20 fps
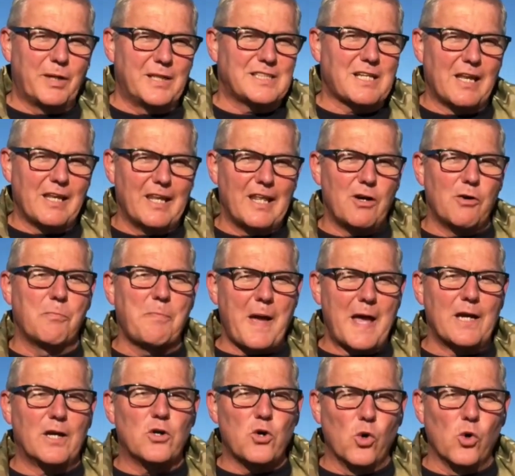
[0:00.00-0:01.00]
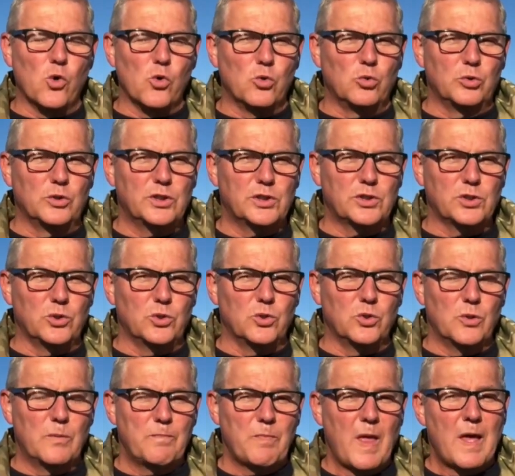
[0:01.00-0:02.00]
but it's a little bit cold,
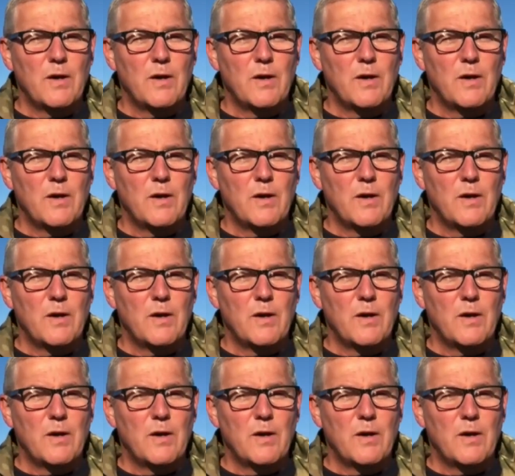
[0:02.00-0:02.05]
so